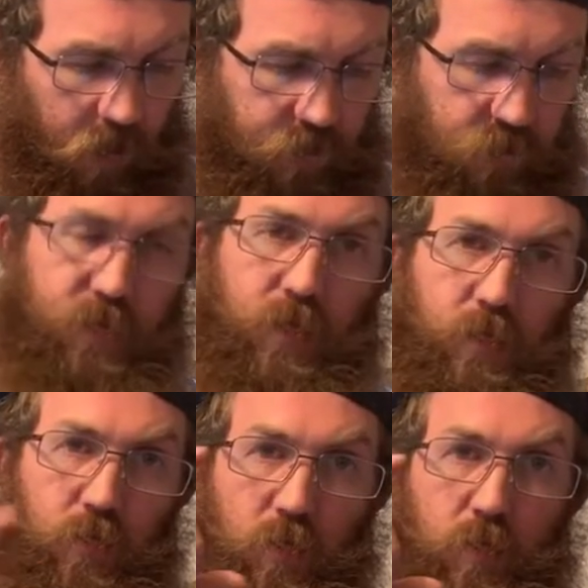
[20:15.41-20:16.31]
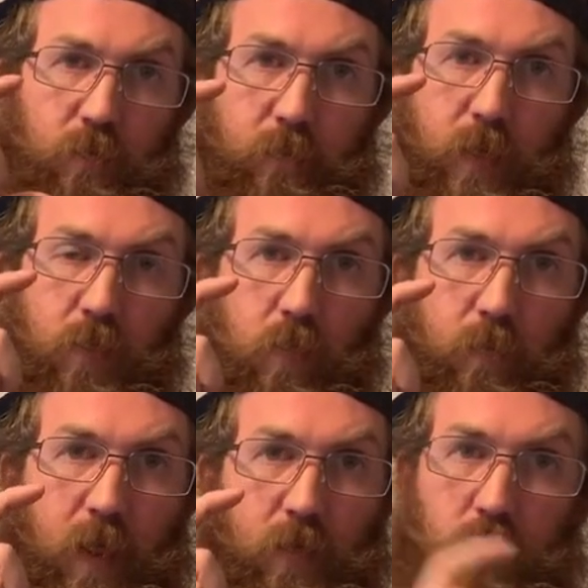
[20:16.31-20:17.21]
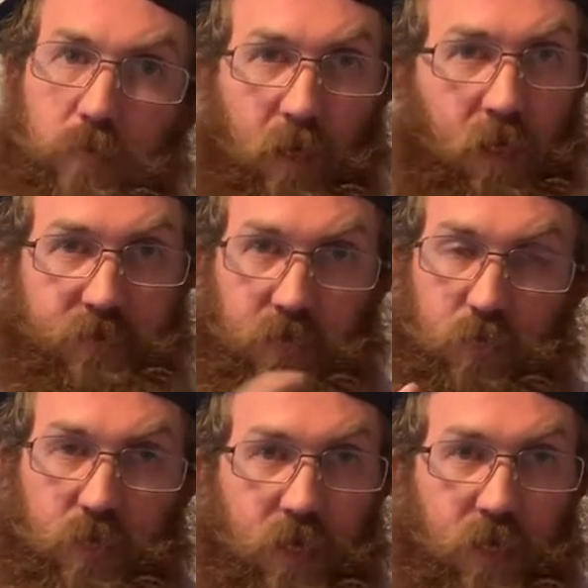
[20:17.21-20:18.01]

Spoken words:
This was a little medical bottle, and I tell you